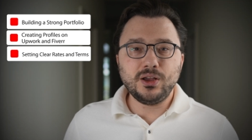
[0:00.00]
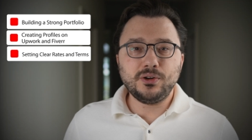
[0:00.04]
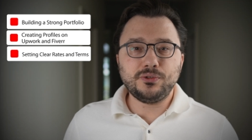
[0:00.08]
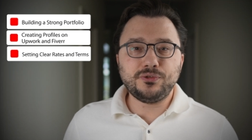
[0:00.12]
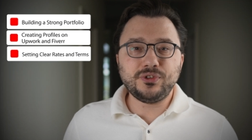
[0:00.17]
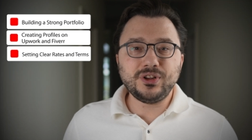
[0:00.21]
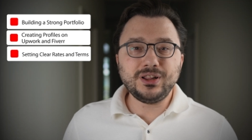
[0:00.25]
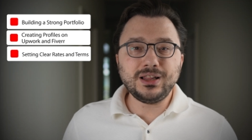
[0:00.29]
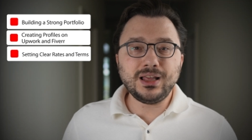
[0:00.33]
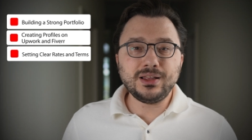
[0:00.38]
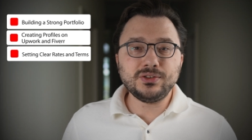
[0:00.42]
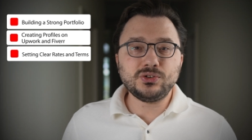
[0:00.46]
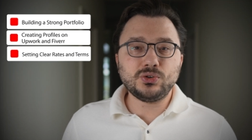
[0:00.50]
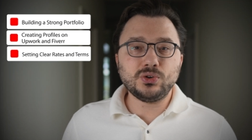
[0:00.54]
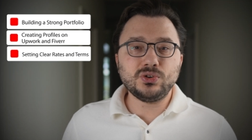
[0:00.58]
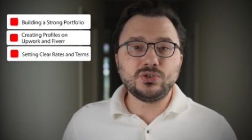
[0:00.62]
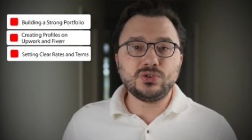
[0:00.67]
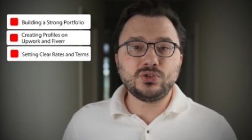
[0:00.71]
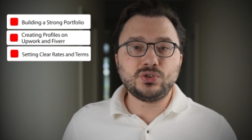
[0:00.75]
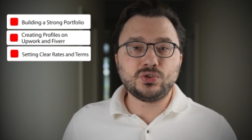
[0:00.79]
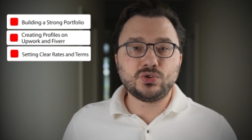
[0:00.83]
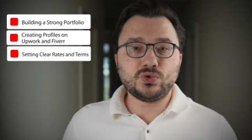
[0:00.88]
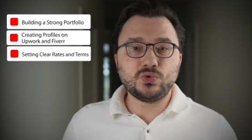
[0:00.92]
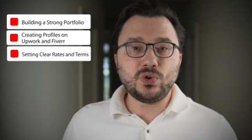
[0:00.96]
Freelancers
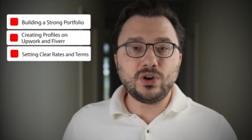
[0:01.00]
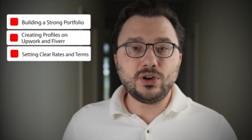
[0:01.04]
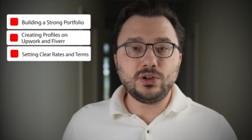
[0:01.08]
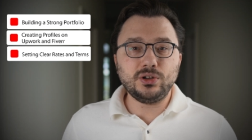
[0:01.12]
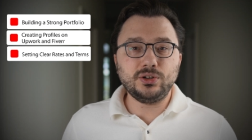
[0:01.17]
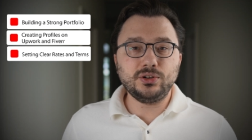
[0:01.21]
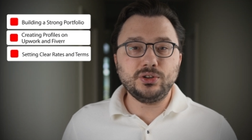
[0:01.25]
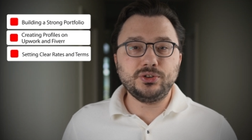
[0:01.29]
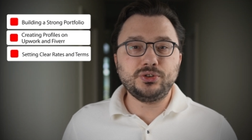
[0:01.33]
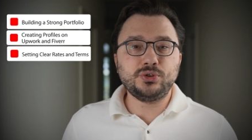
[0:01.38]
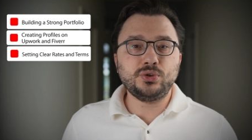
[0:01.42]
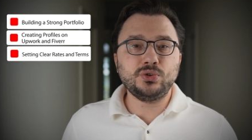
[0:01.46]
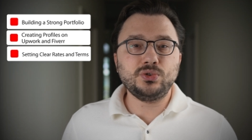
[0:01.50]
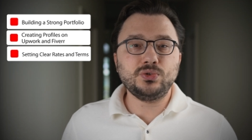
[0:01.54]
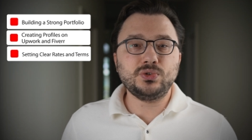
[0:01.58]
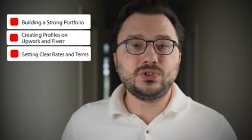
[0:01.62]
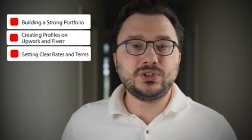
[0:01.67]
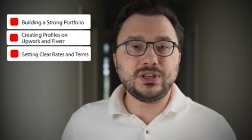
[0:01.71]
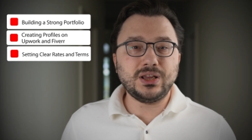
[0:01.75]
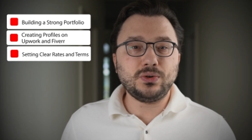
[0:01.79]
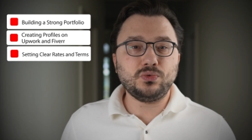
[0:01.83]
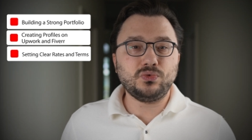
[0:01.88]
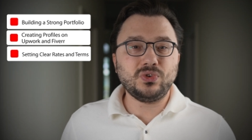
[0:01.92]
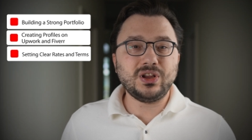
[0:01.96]
struggle to
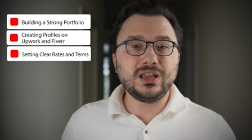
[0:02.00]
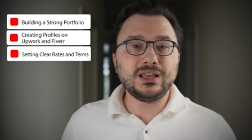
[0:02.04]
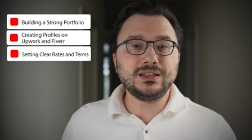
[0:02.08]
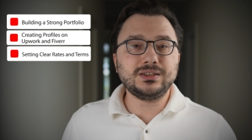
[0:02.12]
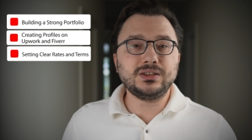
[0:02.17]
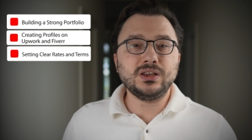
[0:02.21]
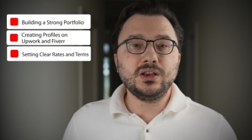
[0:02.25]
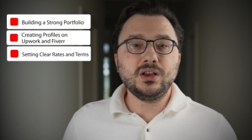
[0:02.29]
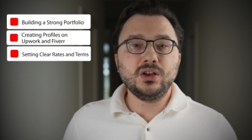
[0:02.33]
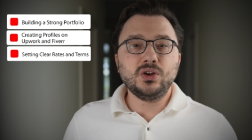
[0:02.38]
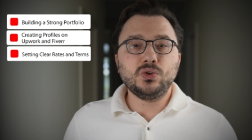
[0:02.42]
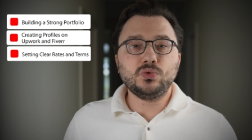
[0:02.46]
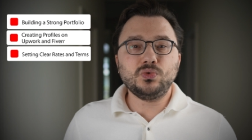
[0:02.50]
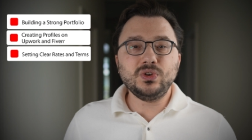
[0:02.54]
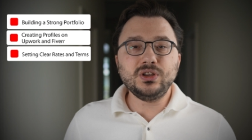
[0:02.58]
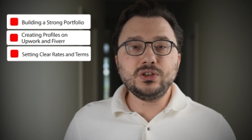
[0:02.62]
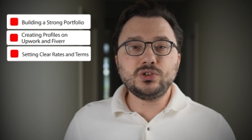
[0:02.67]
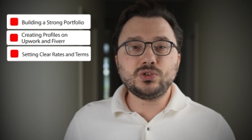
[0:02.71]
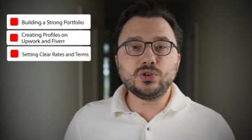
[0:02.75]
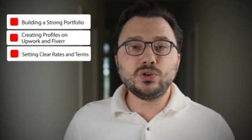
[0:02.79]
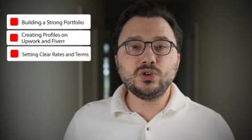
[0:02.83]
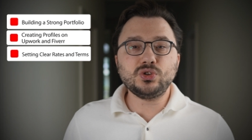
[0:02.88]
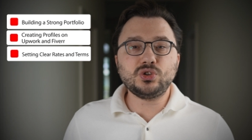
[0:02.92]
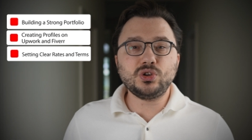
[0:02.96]
set rates.
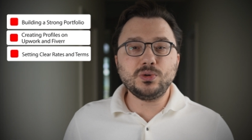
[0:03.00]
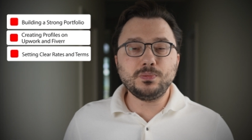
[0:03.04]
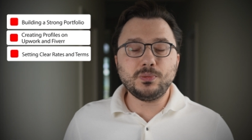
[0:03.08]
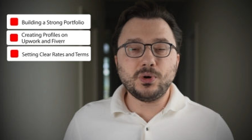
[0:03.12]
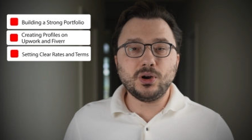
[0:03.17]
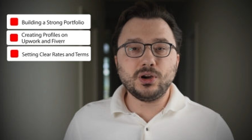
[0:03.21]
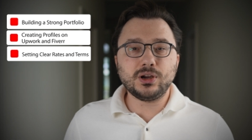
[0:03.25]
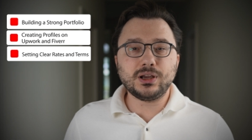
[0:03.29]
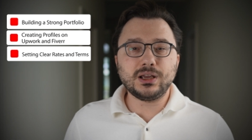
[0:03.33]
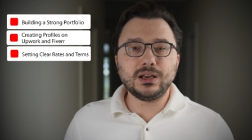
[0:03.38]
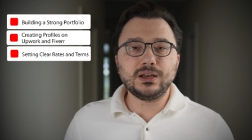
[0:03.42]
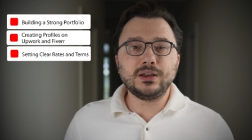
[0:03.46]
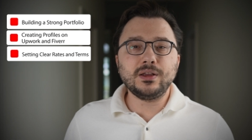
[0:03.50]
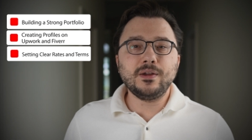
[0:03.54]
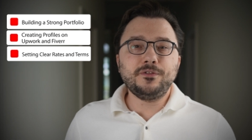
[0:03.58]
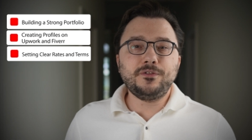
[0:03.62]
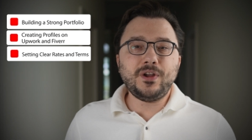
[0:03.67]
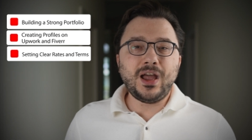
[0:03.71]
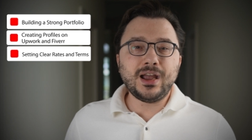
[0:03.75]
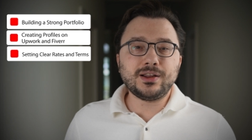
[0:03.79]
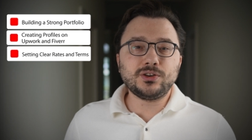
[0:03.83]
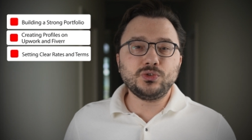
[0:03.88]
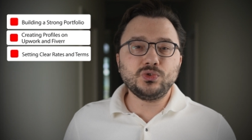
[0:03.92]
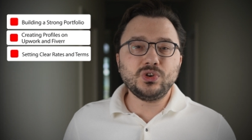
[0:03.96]
Research the market,
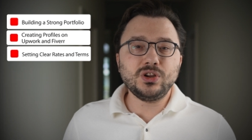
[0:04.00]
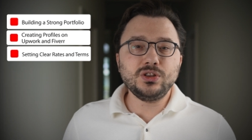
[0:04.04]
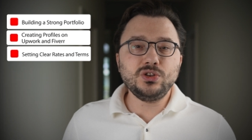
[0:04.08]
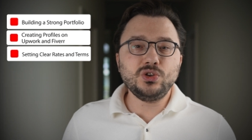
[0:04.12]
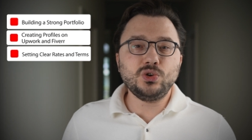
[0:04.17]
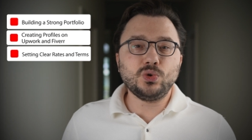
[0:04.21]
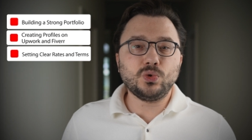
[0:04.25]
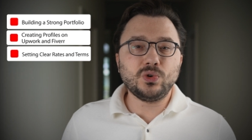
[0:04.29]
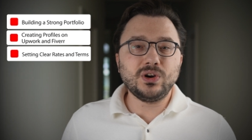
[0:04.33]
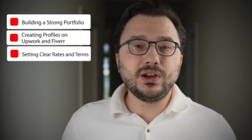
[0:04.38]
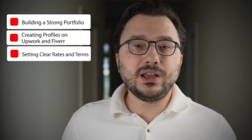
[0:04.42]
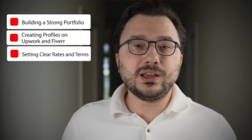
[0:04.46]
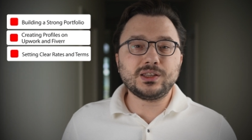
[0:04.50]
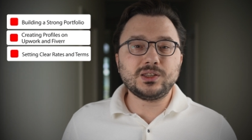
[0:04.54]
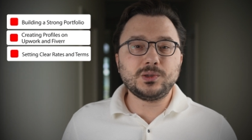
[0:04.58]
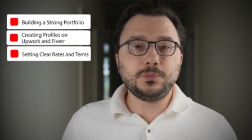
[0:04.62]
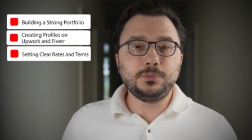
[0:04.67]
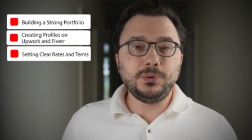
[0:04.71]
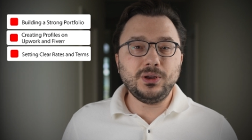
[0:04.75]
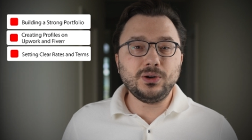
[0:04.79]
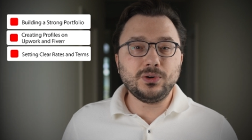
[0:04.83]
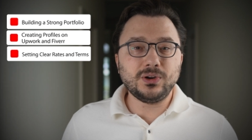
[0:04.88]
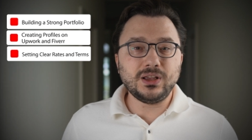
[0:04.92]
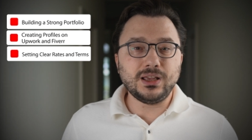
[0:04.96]
factor in your
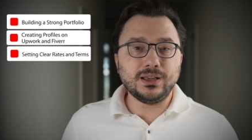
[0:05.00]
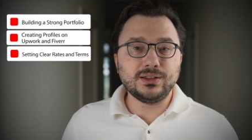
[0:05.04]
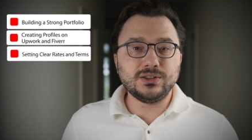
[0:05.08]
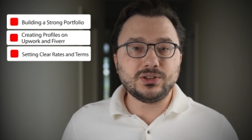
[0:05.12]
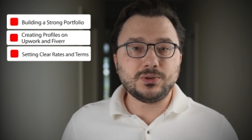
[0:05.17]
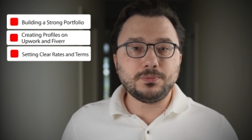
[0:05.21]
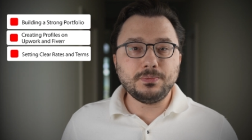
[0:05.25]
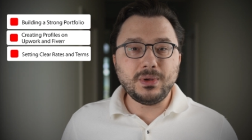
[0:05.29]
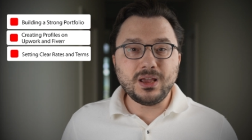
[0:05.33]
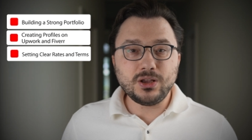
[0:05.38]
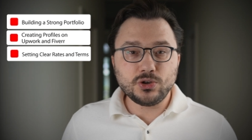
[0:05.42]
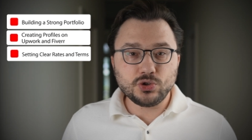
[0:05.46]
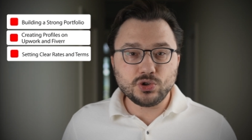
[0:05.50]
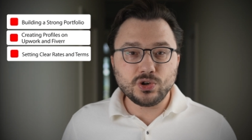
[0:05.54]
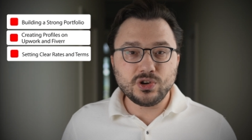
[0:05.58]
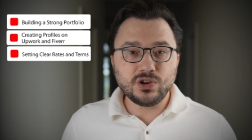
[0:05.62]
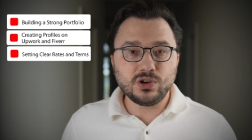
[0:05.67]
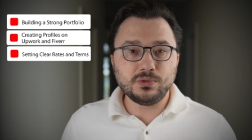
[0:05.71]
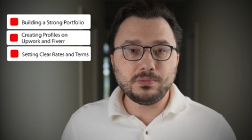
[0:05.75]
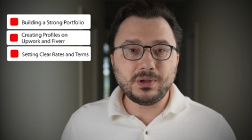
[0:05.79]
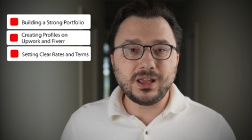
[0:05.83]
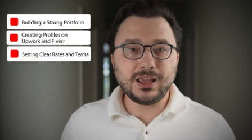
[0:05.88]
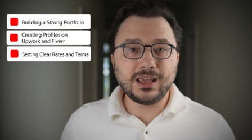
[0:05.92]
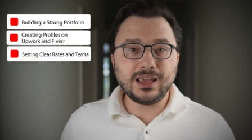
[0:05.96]
experience, make sure you're
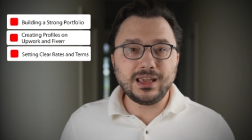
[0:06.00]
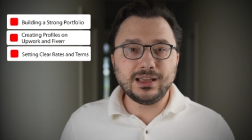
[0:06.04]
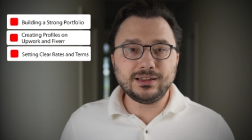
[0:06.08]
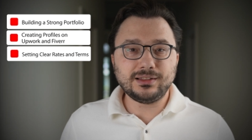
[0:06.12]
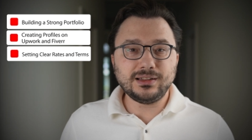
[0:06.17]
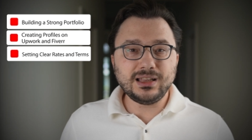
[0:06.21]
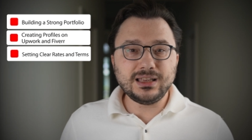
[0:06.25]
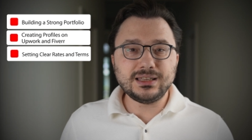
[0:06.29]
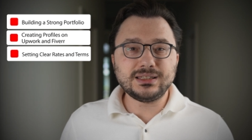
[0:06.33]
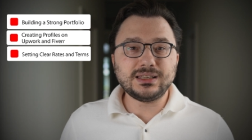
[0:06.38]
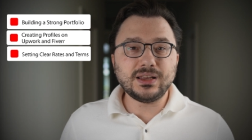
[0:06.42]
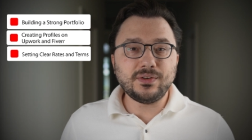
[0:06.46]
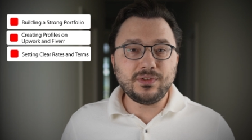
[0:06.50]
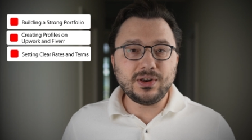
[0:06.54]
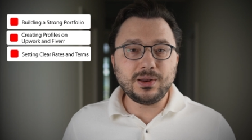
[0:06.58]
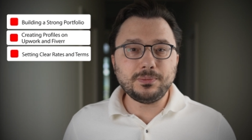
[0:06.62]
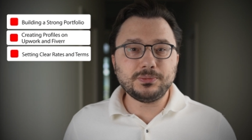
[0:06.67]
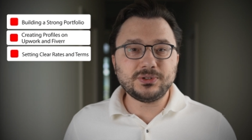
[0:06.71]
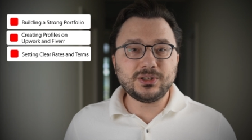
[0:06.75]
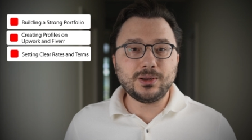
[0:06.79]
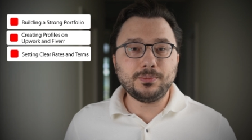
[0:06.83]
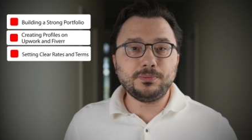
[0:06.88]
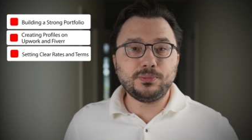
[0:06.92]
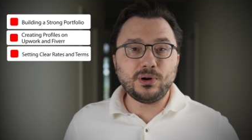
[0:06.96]
making at least
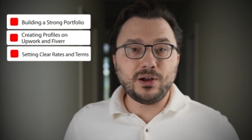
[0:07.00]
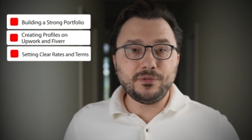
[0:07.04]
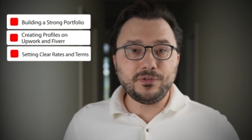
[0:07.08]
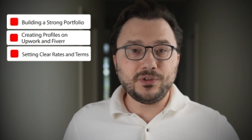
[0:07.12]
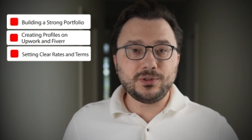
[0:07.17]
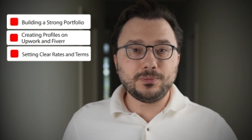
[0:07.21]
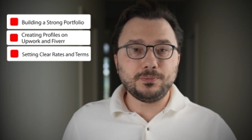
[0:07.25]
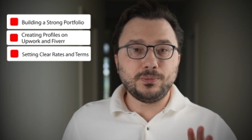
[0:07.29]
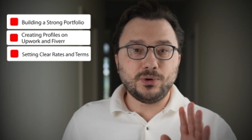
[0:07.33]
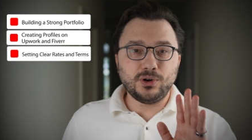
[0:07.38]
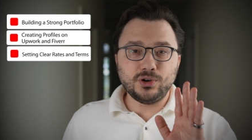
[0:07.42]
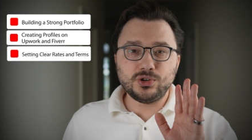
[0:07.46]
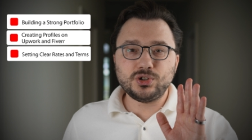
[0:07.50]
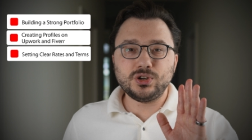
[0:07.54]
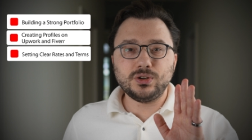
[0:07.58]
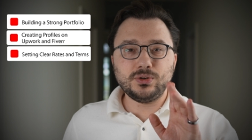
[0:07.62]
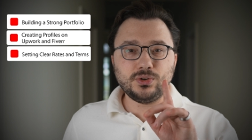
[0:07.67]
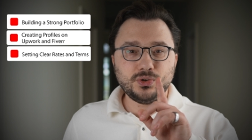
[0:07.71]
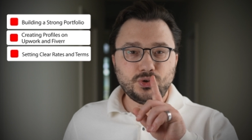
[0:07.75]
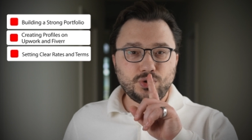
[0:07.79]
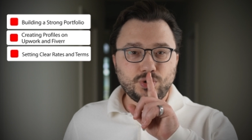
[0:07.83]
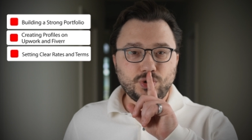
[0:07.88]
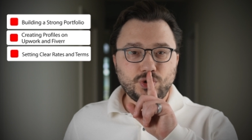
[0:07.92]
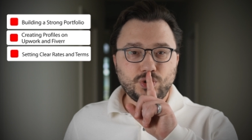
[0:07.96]
70% profit margin,
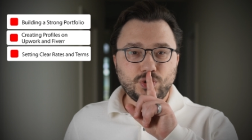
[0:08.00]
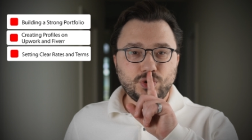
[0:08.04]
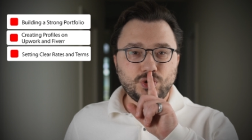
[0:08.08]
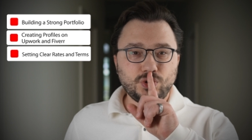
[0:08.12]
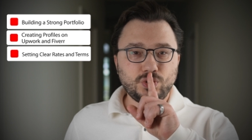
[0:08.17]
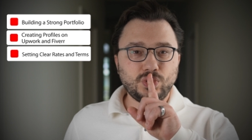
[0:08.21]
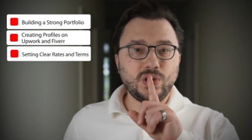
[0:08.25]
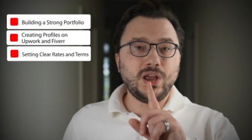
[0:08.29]
shh,